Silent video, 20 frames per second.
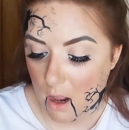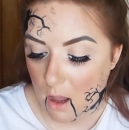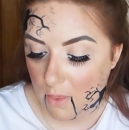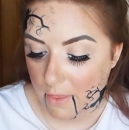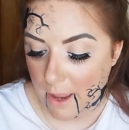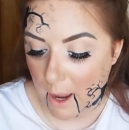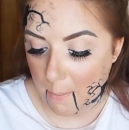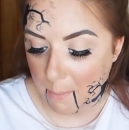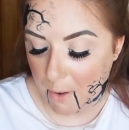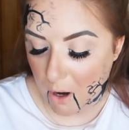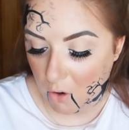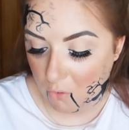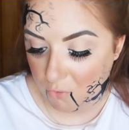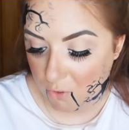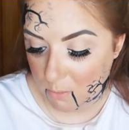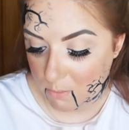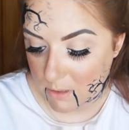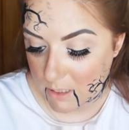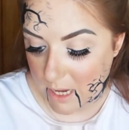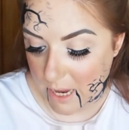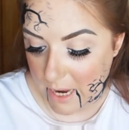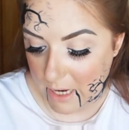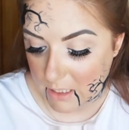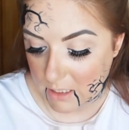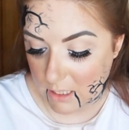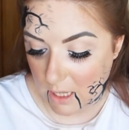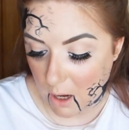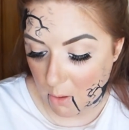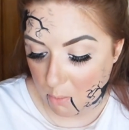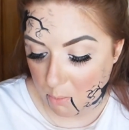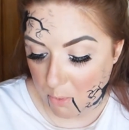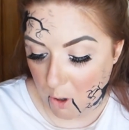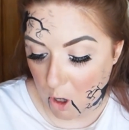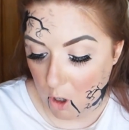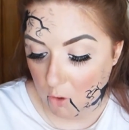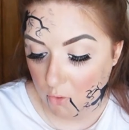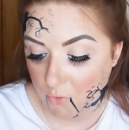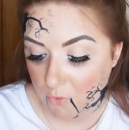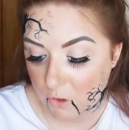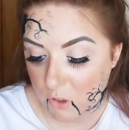They are both from NYX. They are
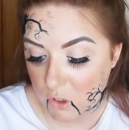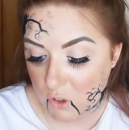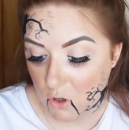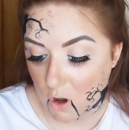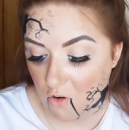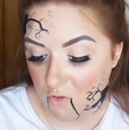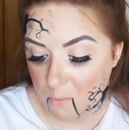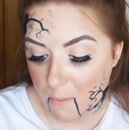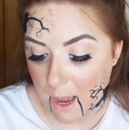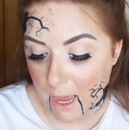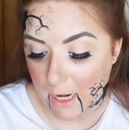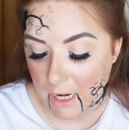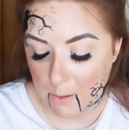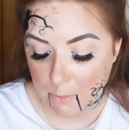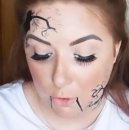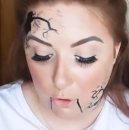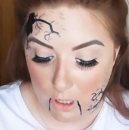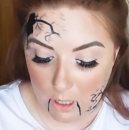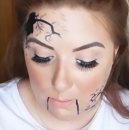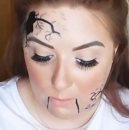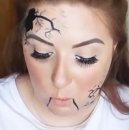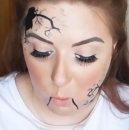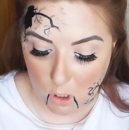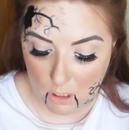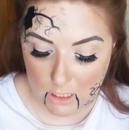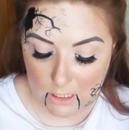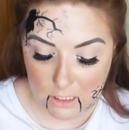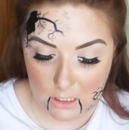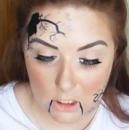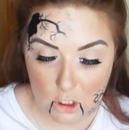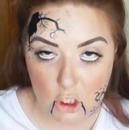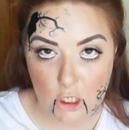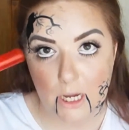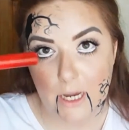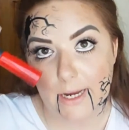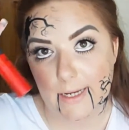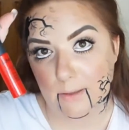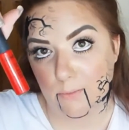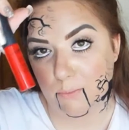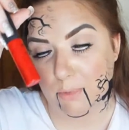both soft matte lip creams. One is in the
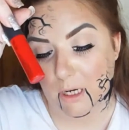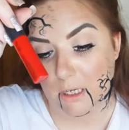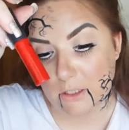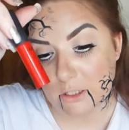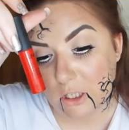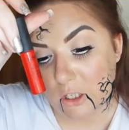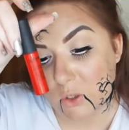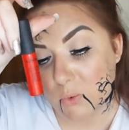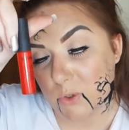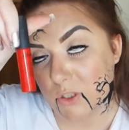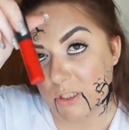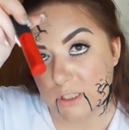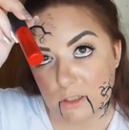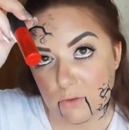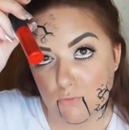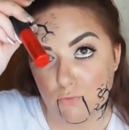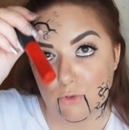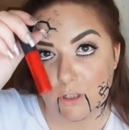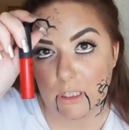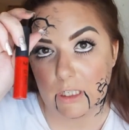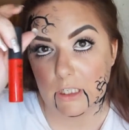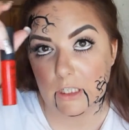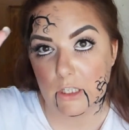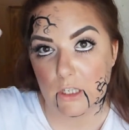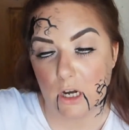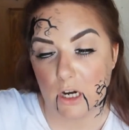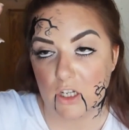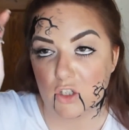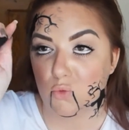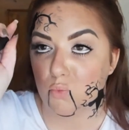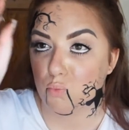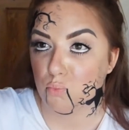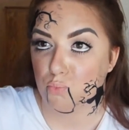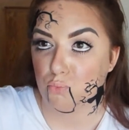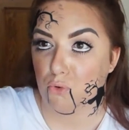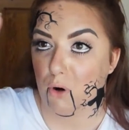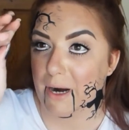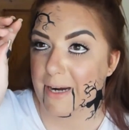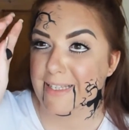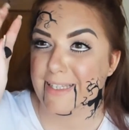shade Barcelona, which is really nice,
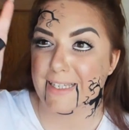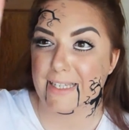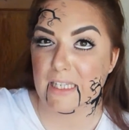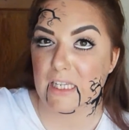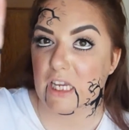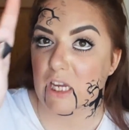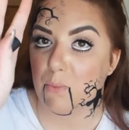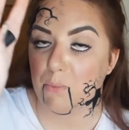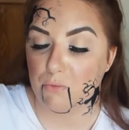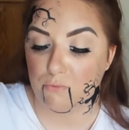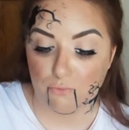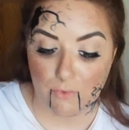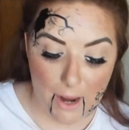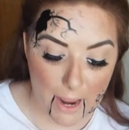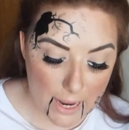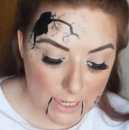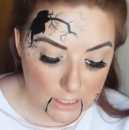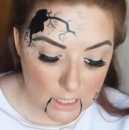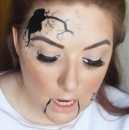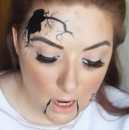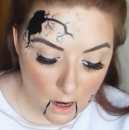bright, deep red.